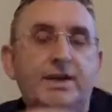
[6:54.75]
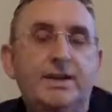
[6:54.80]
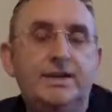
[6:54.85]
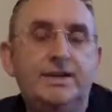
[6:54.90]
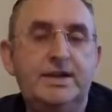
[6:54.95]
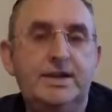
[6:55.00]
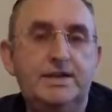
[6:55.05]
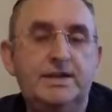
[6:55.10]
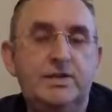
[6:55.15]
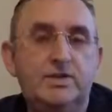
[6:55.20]

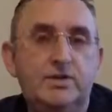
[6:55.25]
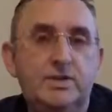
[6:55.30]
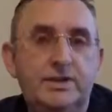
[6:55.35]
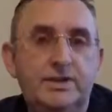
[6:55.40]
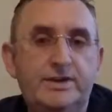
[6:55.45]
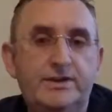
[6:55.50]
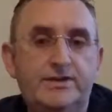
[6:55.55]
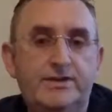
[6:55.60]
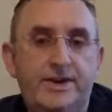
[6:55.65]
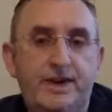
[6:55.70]
That takes a lot
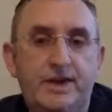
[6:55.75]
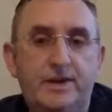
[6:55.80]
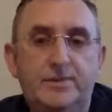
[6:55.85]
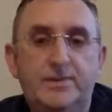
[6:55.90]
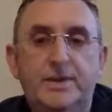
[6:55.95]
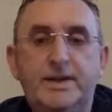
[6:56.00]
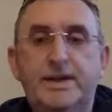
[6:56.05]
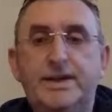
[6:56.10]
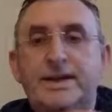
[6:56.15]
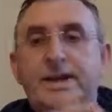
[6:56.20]
of
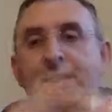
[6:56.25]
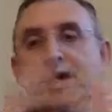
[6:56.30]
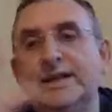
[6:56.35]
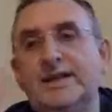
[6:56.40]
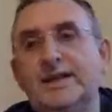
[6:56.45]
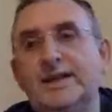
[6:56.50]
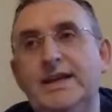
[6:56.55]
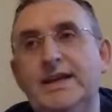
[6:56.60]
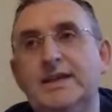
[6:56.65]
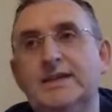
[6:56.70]
development, and
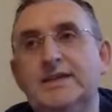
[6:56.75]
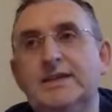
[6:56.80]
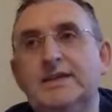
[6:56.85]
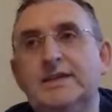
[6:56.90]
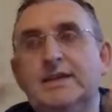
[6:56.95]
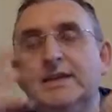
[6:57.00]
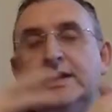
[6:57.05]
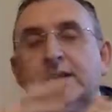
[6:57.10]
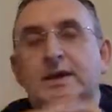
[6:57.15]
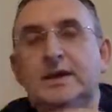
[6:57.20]
that takes
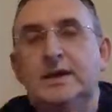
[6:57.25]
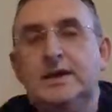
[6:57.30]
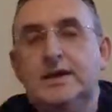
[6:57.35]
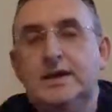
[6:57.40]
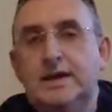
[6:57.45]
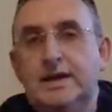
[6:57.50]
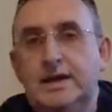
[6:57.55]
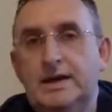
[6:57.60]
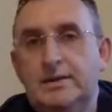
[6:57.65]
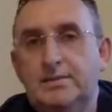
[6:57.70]

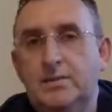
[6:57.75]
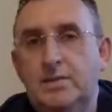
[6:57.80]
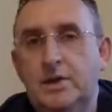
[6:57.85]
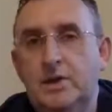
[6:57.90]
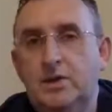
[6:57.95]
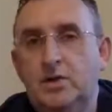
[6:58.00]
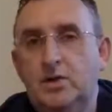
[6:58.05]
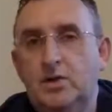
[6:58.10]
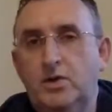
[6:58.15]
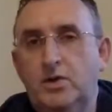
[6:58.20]
a
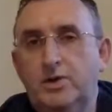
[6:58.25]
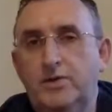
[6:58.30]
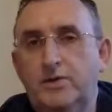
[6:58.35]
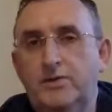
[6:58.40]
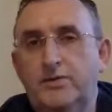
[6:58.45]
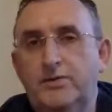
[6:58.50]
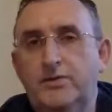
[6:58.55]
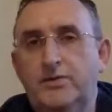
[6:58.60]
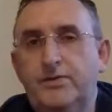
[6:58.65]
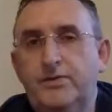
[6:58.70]
lot
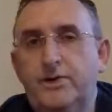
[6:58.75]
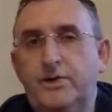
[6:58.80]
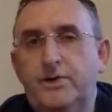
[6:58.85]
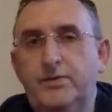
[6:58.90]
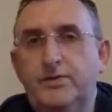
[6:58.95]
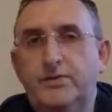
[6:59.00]
of